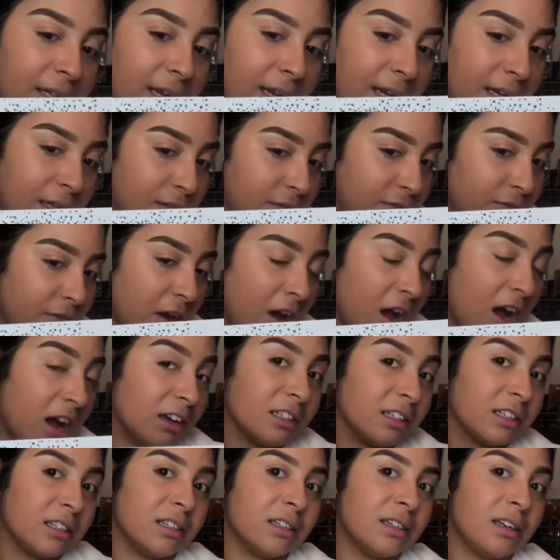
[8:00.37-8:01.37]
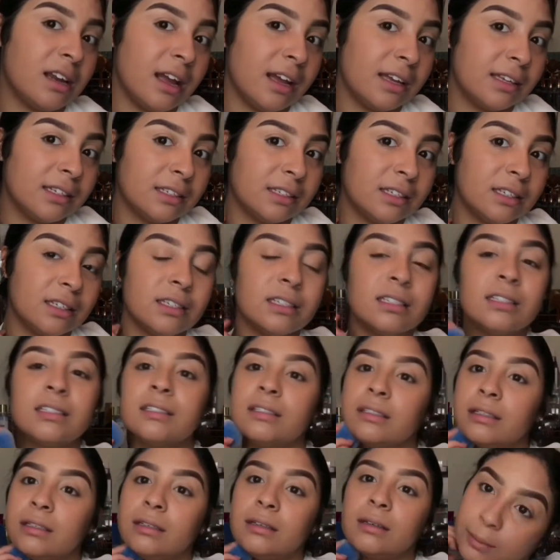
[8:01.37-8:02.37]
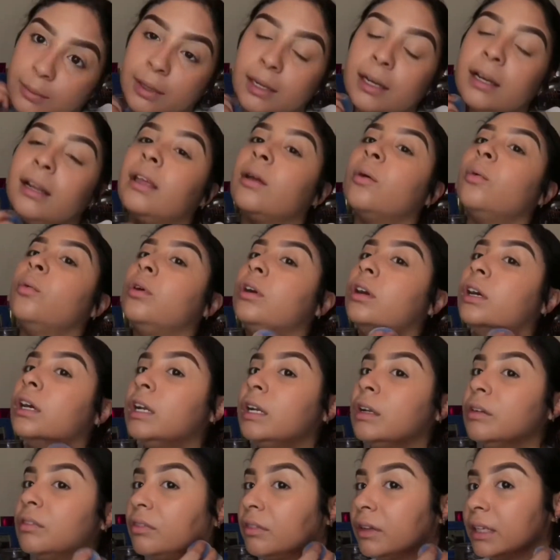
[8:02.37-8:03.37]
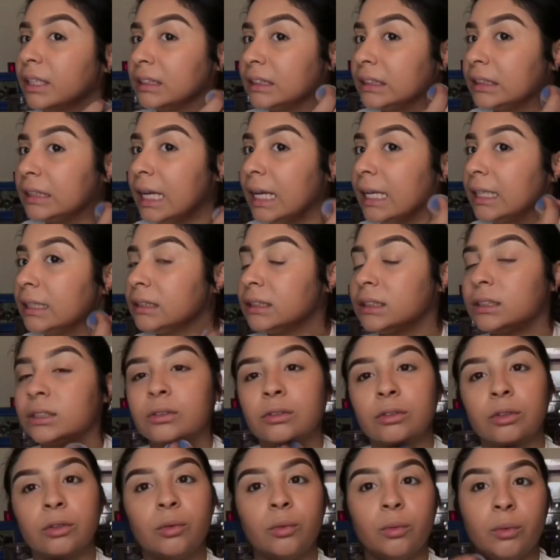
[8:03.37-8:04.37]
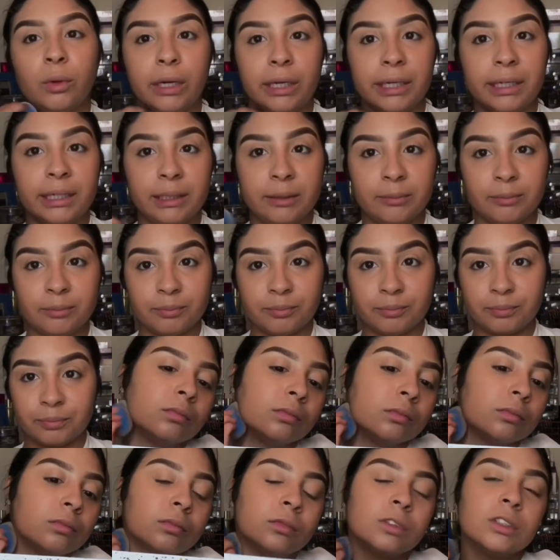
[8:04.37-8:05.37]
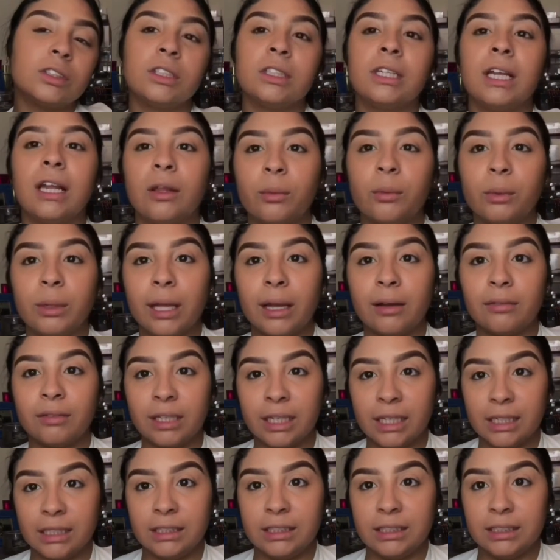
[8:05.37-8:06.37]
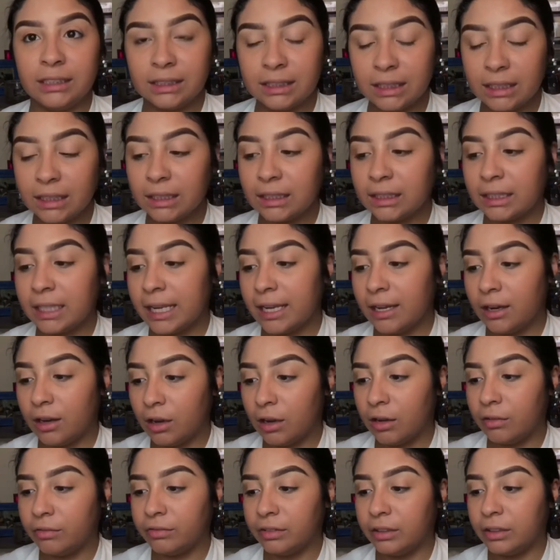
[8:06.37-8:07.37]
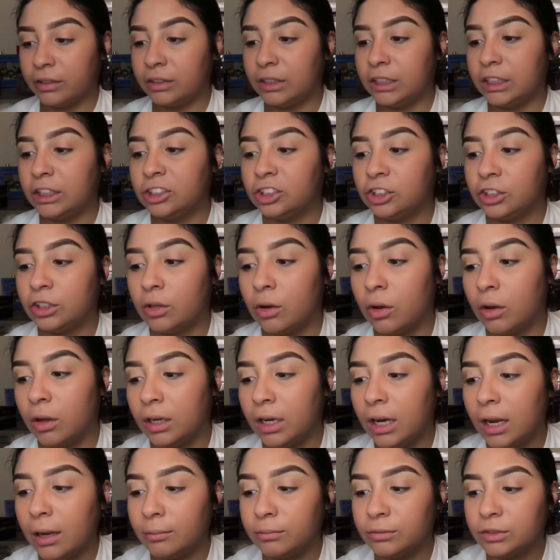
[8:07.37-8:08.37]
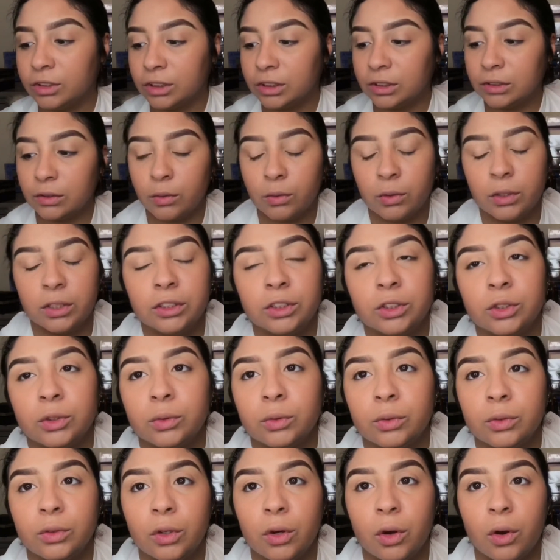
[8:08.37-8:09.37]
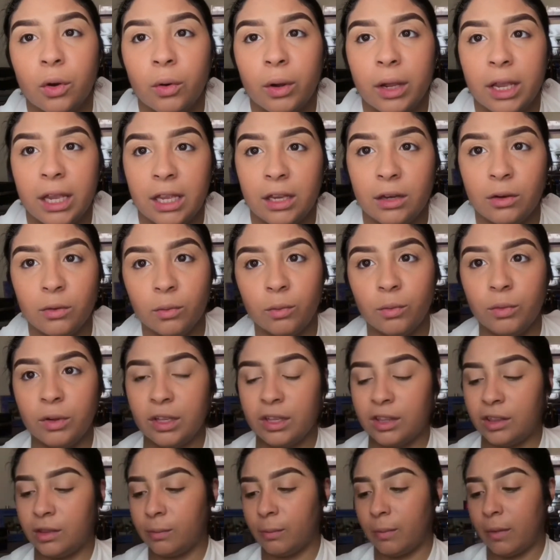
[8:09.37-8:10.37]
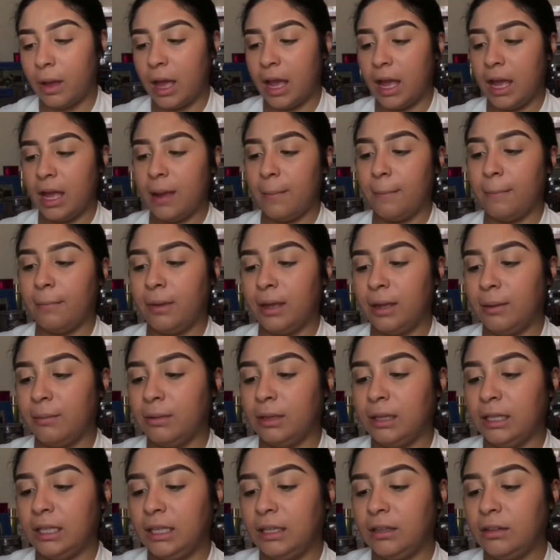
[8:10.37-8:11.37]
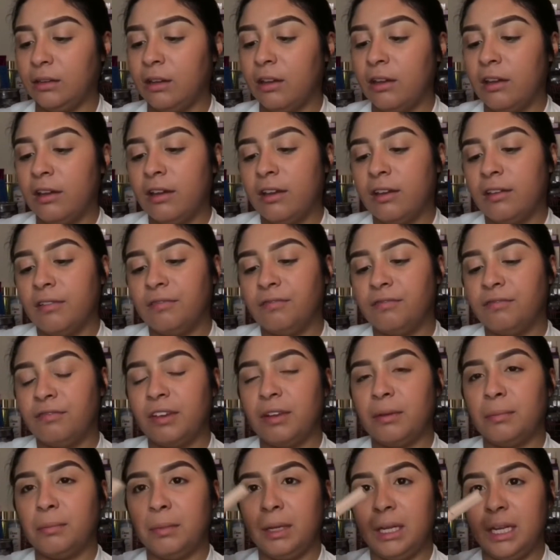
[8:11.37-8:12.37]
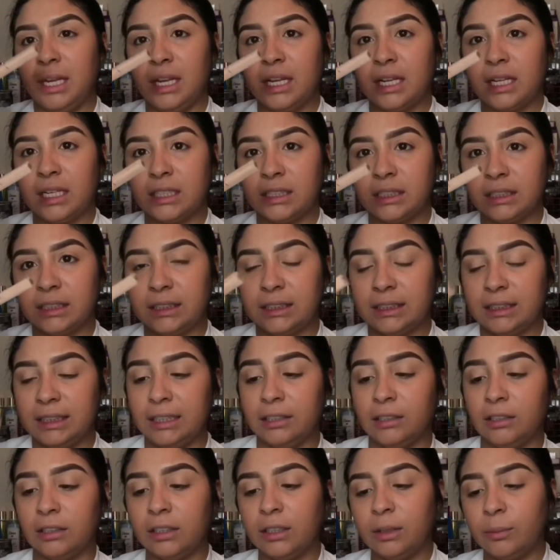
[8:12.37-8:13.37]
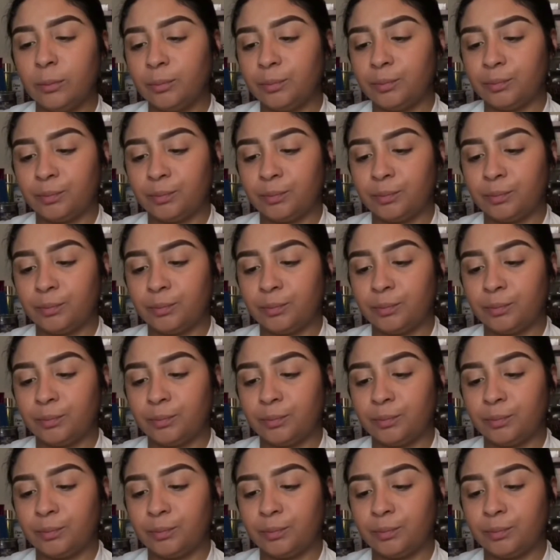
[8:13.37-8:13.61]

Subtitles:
kind of oxidizes, but again, we're gonna fix that, so don't worry. So now we have a decent layer of foundation on. I'm just going to go in with my Maybelline Fit Me Concealer,